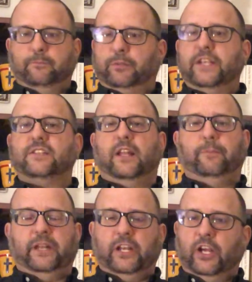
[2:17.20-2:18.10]
please
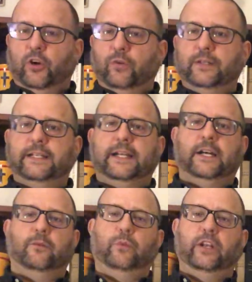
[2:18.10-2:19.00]
let me know.
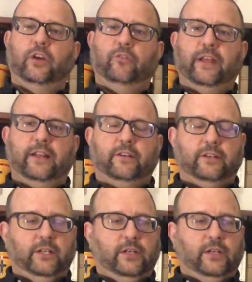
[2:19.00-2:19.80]
We know that